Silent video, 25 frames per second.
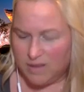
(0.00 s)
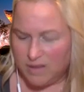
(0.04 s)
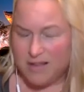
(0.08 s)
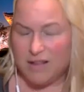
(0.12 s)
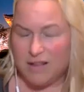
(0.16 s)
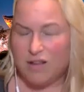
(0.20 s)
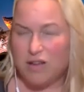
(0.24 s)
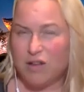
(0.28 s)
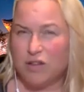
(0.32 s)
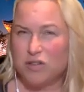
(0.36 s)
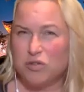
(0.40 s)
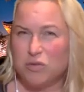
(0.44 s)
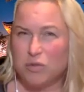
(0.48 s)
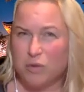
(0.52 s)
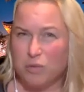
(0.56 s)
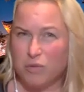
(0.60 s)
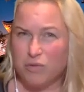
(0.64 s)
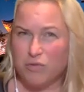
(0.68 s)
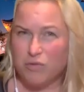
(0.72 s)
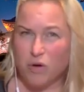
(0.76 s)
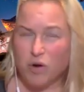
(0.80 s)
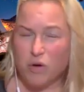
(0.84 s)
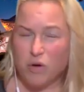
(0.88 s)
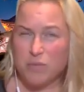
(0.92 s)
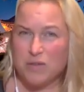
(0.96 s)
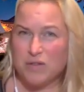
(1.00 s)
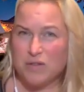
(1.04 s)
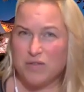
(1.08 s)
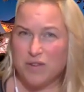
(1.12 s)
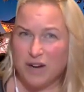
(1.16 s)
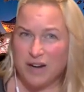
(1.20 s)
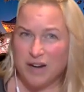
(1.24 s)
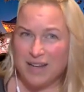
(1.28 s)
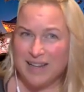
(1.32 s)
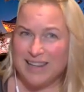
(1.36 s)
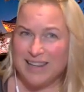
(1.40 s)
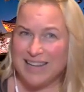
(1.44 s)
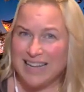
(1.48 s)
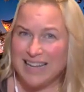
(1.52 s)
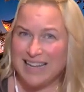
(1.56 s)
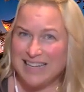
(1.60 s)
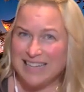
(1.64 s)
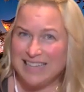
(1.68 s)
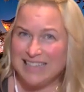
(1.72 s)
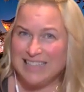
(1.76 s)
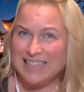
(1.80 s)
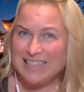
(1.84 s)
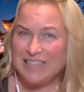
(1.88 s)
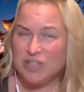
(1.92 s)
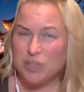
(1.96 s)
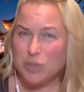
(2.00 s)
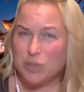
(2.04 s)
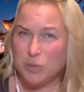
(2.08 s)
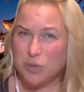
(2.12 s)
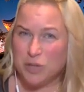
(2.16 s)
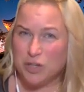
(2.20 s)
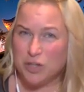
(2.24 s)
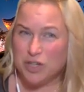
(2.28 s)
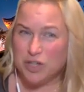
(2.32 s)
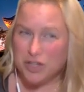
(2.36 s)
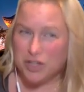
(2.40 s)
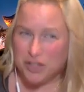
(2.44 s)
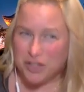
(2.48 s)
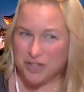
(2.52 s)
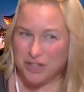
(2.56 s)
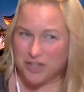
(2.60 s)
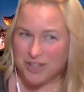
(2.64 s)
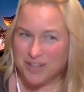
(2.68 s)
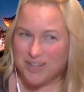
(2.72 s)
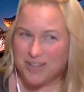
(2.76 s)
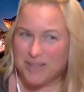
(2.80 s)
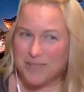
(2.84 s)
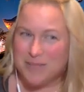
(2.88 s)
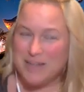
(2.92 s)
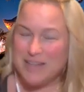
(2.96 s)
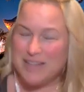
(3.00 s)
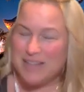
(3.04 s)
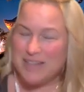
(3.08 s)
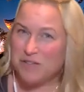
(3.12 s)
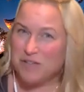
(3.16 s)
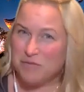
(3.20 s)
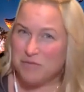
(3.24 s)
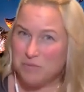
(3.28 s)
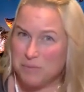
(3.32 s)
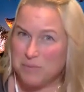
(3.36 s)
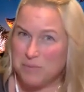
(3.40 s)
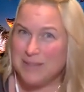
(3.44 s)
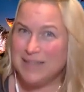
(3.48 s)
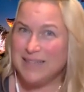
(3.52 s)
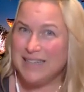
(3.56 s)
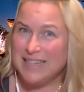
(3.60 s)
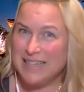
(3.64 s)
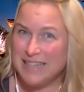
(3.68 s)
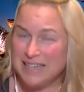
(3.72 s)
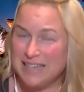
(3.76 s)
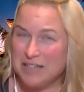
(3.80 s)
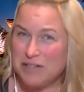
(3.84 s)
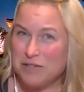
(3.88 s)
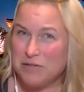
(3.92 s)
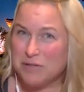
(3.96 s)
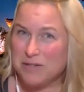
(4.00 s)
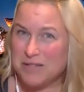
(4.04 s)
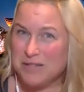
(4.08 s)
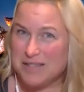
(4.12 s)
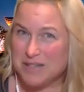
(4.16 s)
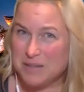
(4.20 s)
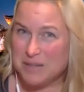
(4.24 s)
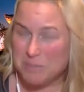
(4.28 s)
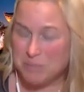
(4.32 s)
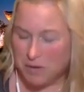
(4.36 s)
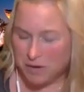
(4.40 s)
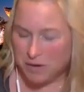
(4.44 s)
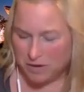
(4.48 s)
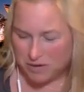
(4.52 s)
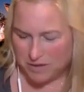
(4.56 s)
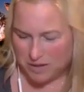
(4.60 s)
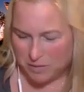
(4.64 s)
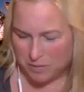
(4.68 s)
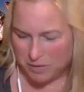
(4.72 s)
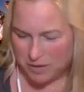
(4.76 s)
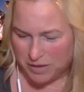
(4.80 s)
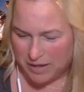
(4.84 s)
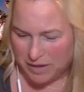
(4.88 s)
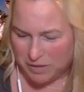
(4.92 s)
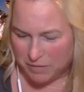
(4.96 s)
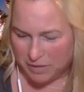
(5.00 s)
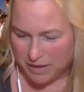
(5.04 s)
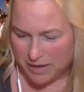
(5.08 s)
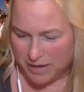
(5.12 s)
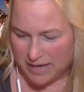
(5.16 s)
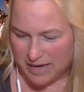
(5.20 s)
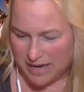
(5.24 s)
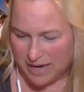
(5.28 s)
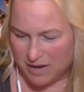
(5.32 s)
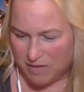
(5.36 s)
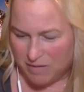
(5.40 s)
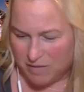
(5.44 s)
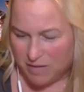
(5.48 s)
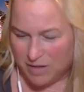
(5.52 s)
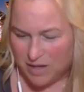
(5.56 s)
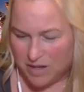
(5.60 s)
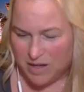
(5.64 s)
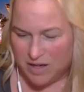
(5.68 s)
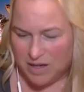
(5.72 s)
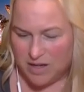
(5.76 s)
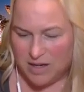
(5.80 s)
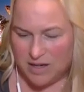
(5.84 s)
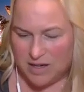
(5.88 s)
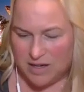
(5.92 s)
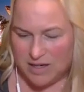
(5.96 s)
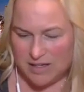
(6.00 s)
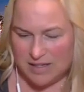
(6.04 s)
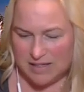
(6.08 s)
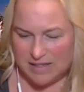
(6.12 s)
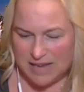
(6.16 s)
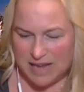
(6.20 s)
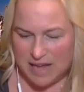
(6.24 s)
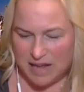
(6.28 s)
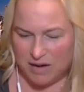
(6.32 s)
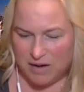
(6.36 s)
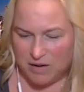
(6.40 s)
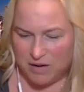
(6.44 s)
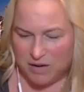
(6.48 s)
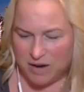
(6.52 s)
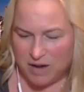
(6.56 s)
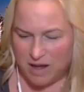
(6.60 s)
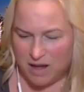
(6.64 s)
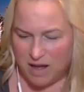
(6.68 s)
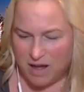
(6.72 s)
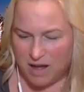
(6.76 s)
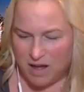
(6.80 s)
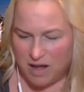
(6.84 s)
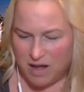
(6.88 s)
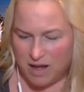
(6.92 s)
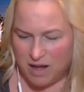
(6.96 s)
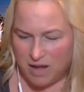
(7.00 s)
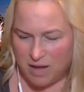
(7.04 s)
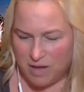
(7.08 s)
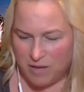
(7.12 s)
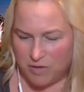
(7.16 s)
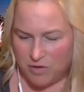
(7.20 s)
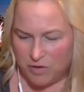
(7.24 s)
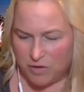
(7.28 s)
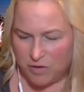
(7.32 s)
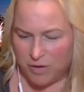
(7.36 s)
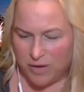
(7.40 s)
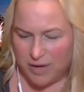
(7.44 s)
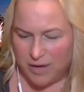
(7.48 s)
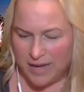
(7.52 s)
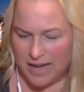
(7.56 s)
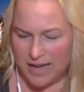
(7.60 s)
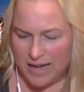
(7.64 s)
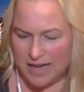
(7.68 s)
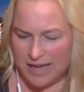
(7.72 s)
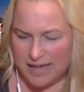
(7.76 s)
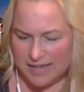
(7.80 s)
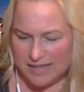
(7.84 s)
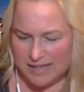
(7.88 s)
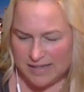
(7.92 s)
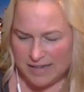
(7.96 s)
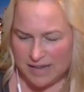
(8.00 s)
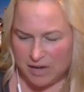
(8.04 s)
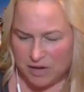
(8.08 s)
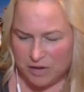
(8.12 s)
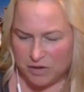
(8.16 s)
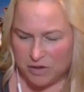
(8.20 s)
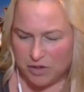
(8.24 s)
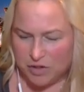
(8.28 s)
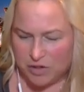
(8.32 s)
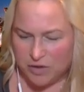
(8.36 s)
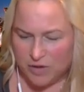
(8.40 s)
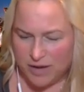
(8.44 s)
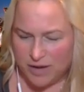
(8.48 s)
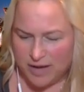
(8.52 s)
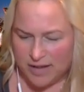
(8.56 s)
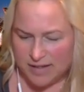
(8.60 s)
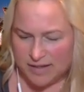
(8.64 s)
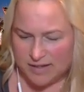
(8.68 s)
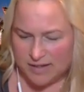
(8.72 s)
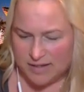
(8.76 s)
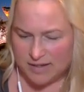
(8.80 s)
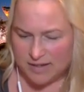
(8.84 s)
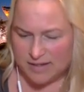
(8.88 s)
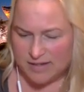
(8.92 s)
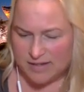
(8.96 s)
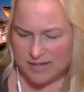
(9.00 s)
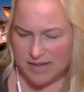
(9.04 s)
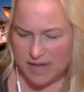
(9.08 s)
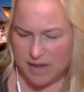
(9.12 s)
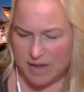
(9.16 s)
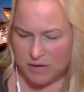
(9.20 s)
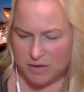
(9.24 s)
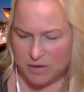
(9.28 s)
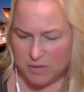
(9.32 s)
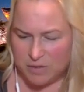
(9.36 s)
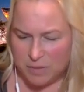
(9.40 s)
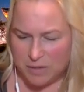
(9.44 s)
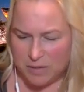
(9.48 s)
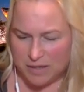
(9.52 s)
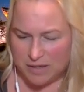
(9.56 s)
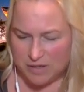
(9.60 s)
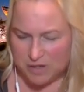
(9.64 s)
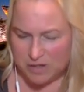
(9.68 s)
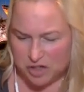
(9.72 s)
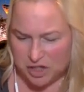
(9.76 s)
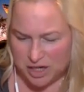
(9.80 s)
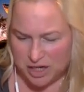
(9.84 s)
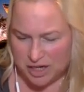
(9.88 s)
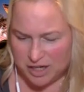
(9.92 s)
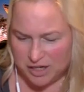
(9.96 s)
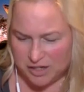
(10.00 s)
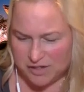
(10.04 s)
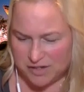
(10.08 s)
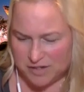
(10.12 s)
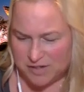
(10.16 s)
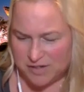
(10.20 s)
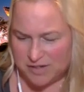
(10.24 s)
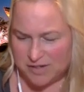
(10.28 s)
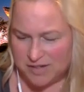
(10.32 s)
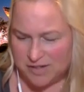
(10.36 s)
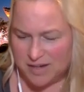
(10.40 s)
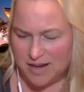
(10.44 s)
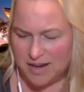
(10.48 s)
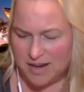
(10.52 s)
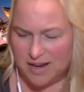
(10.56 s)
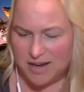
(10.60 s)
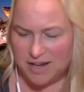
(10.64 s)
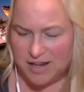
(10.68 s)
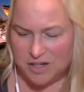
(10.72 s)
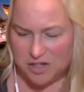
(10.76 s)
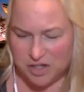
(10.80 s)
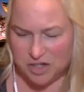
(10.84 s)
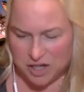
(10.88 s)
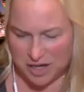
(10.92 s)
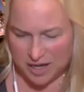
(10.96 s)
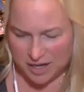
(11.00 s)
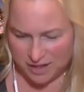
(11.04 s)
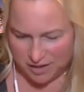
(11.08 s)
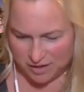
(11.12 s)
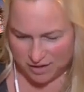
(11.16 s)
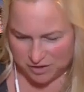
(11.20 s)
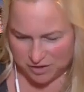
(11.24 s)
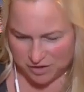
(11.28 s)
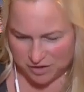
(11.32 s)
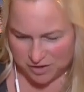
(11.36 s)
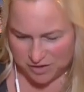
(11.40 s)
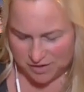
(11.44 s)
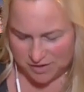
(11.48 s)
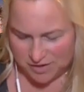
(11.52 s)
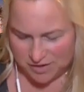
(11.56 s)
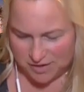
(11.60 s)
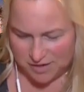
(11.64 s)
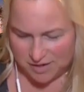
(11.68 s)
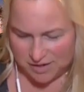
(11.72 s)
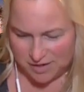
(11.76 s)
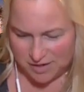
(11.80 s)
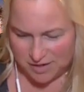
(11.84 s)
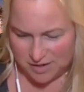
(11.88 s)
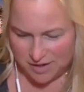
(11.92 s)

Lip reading: Cultural reform is very likely to occur. I mean, that's a really interesting part that we're in right now. Saturn, during any Saturn transit, Saturn depicts changes, challenges.